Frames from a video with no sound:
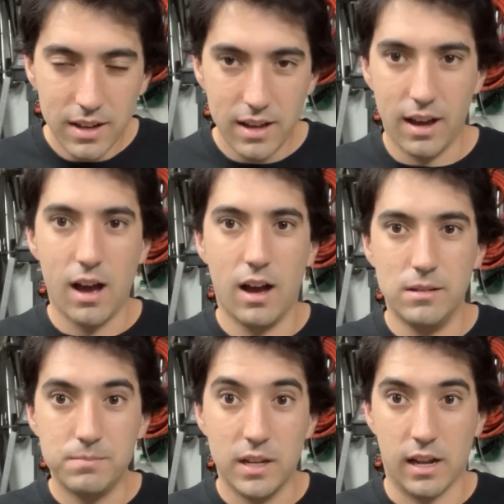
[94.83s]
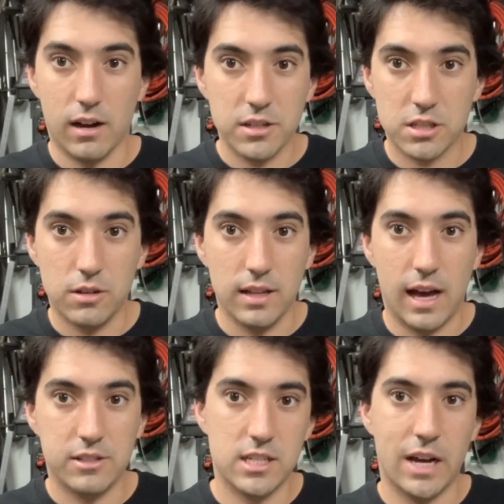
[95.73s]
And it also allows
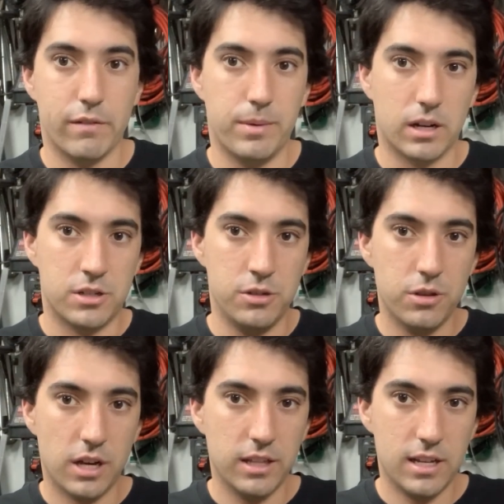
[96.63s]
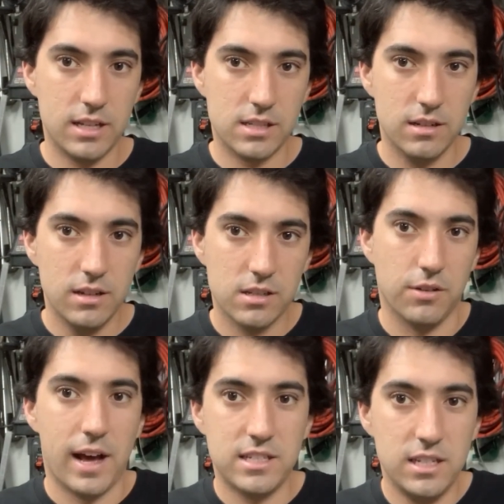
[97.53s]
us to have a bigger tooth on the disc. So
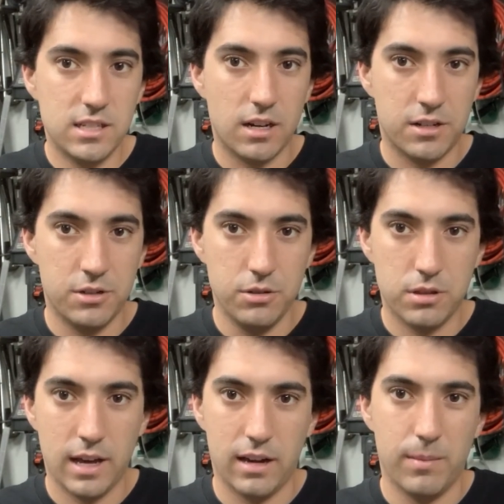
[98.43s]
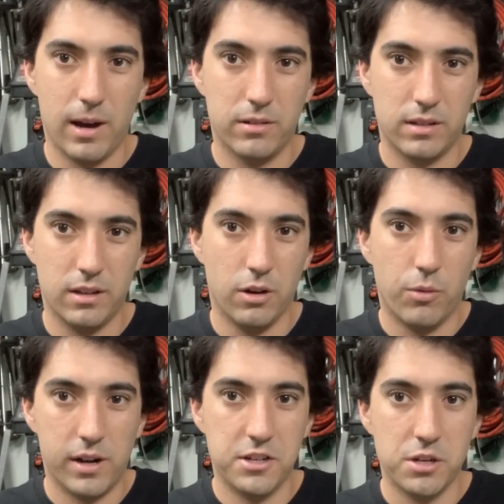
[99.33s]
last season our tooth had about, 1
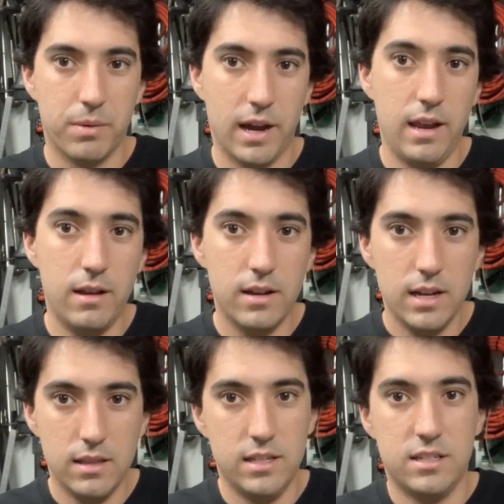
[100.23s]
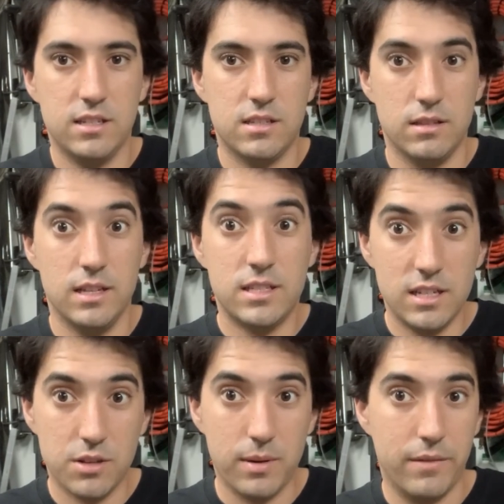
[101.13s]
inch of bite. This
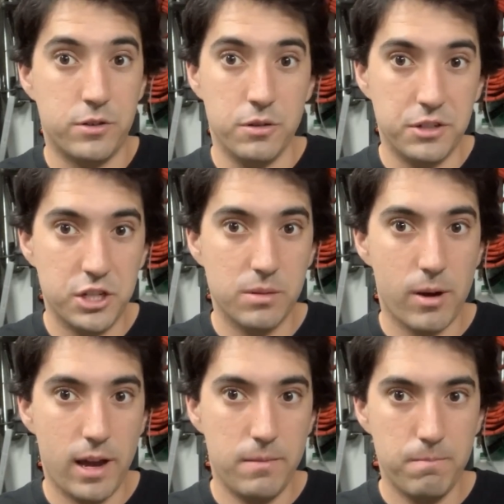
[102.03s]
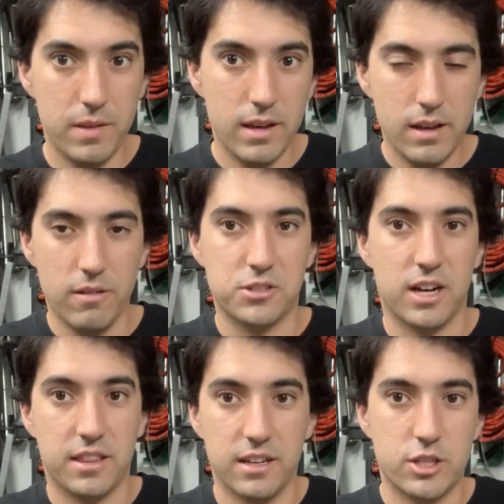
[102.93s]
season we have 2 inches of bite, which I
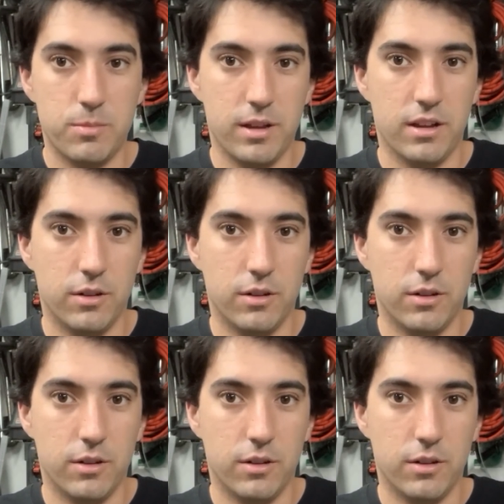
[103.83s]
think should be,